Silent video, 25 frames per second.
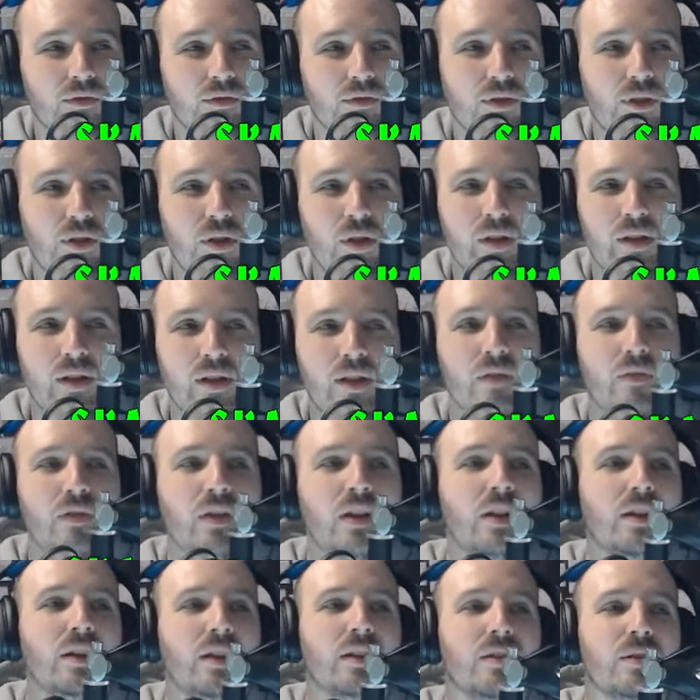It's like you've
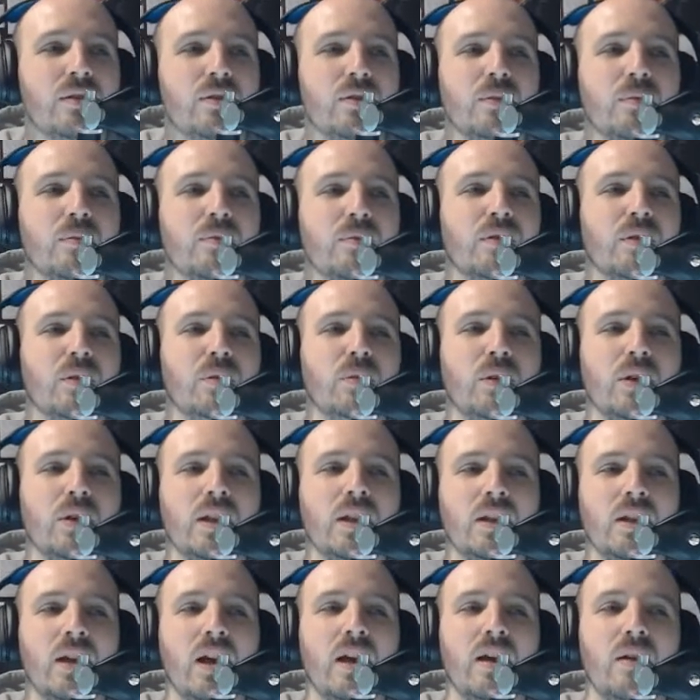held on to something for a while.
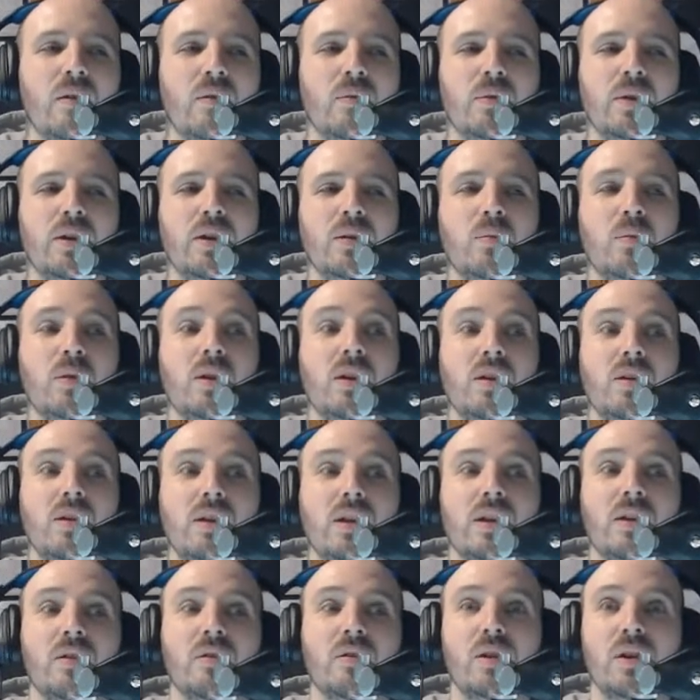How will I
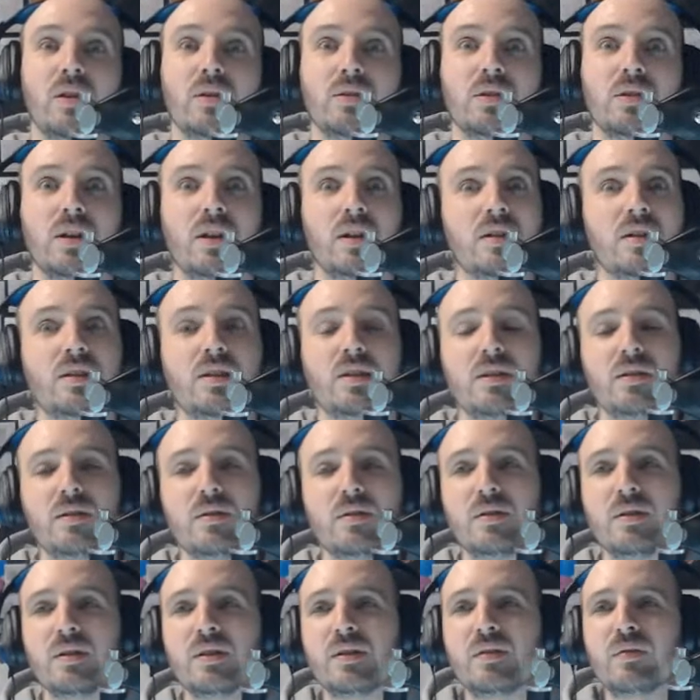get around to actually
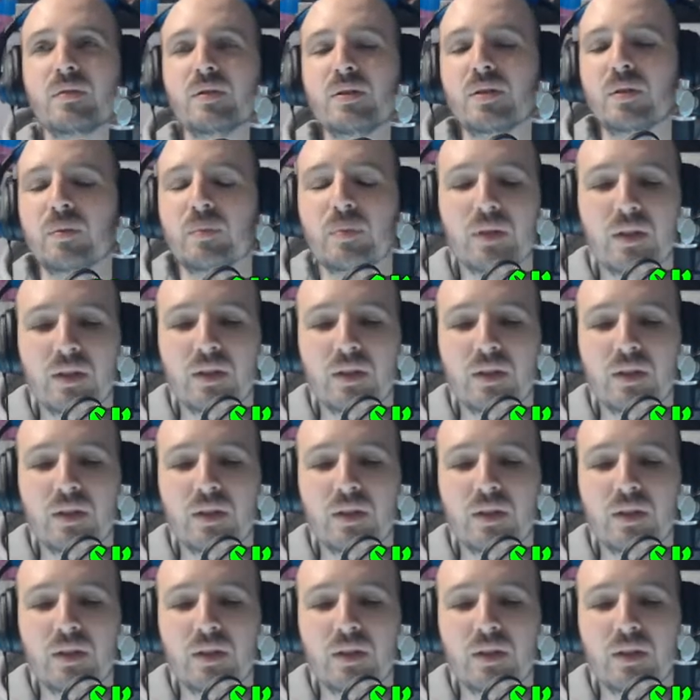using this for something?